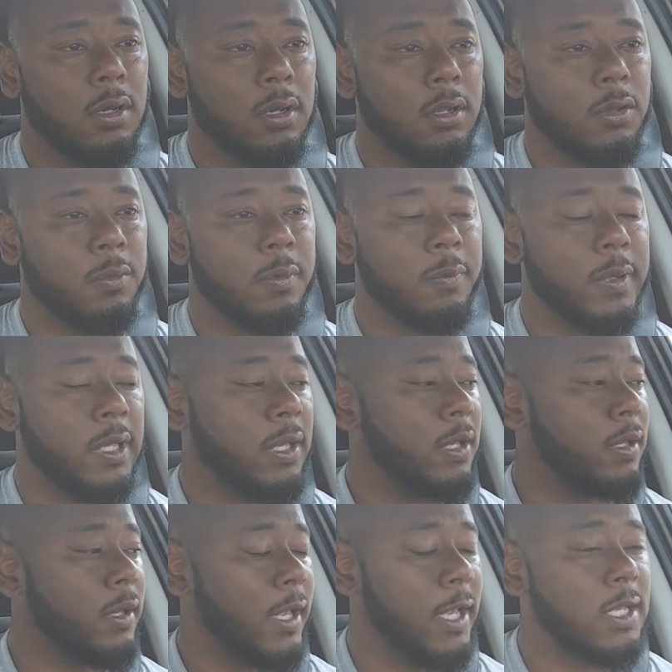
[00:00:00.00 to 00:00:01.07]
human
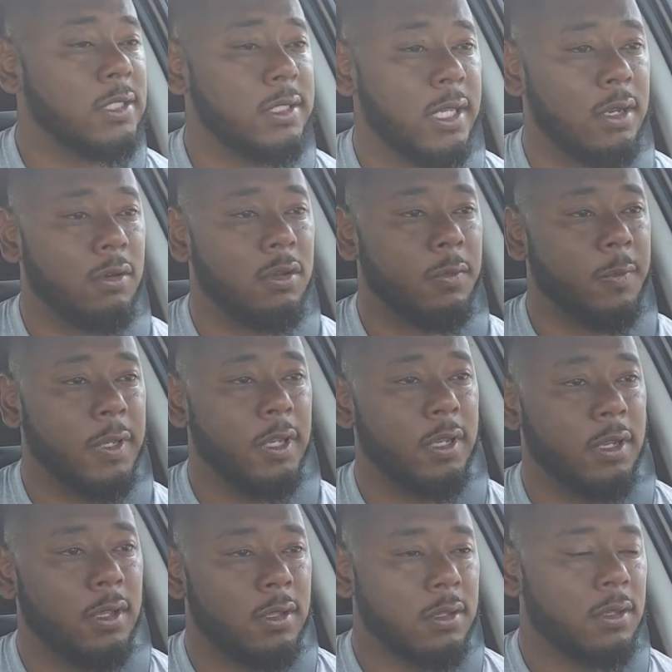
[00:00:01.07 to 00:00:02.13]
being and stand-up
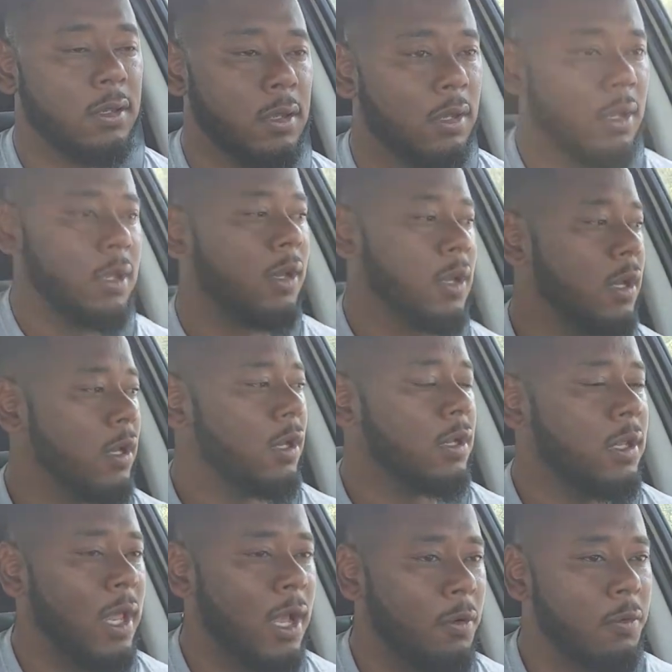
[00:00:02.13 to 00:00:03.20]
comedian.
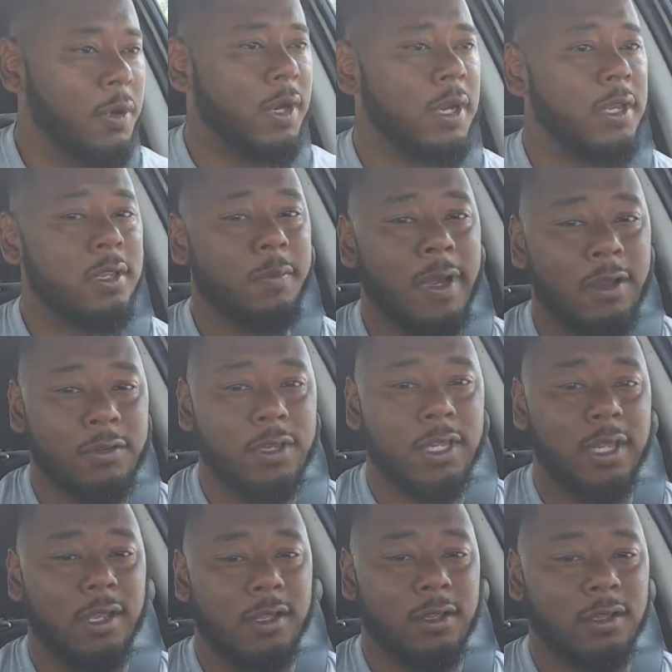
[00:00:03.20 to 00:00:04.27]
Now, what it is about
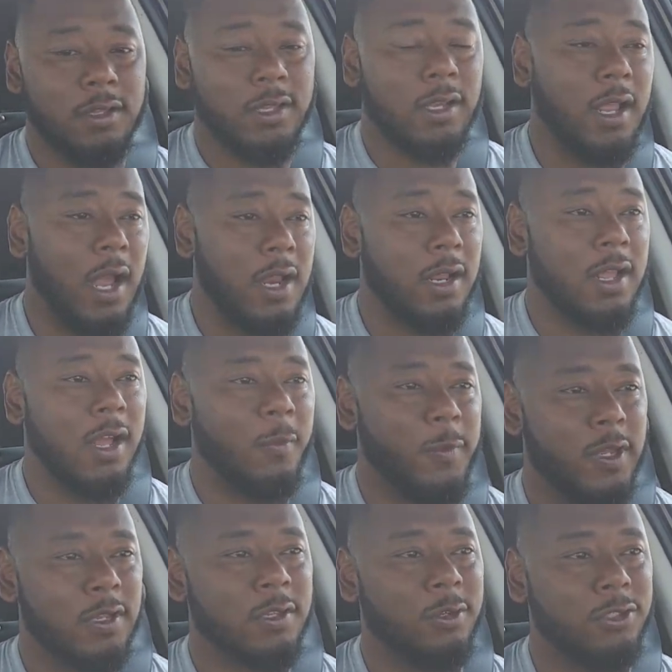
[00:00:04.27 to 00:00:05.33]
Nick that kind of got
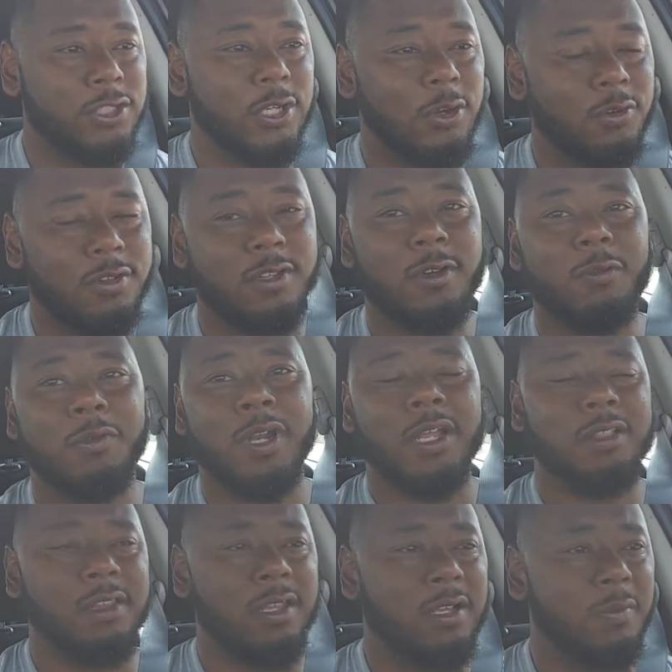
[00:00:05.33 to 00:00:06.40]
me a little choked up when I
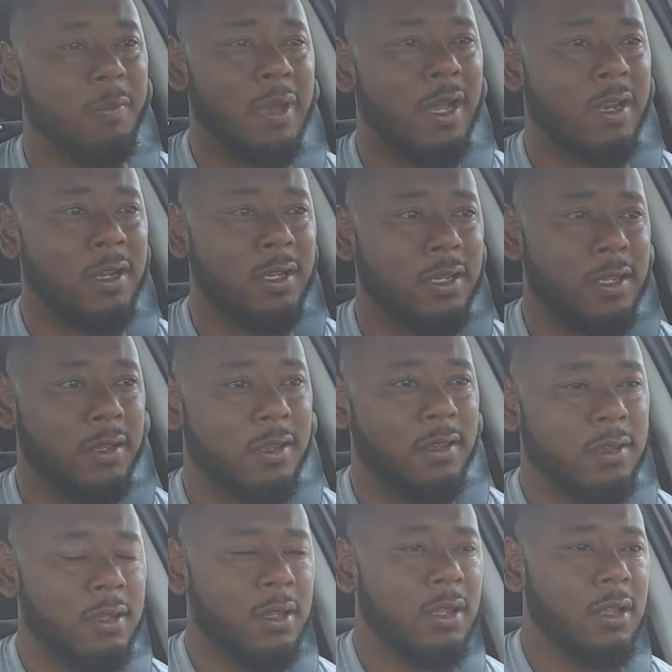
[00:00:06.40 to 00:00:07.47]
think about it is
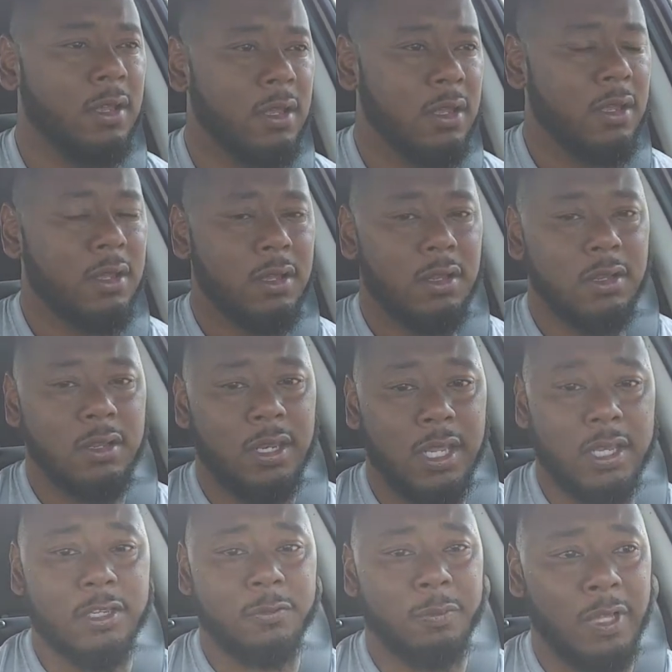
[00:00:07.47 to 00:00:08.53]

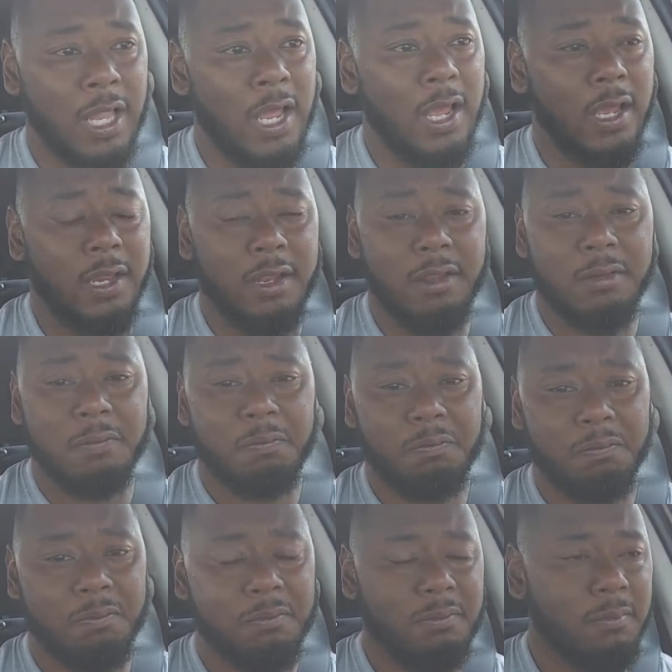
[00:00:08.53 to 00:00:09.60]
Nick is blind.
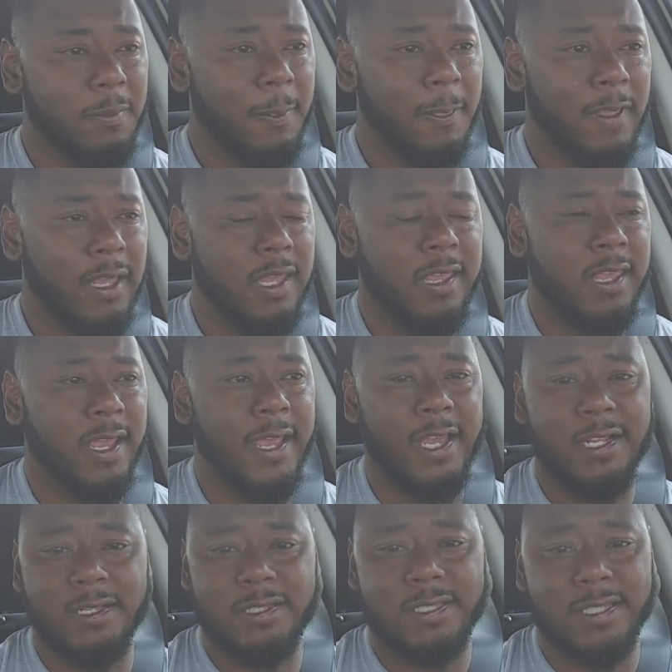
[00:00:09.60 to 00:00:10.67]
He
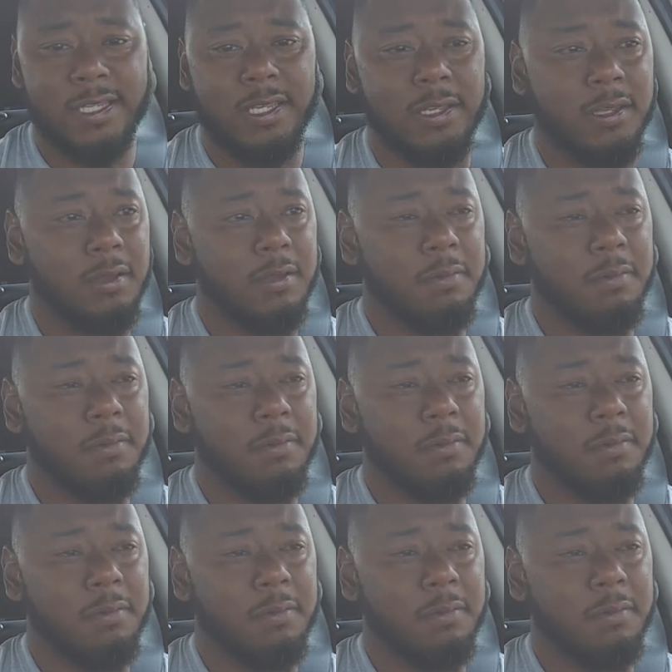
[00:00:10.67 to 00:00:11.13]
can't see.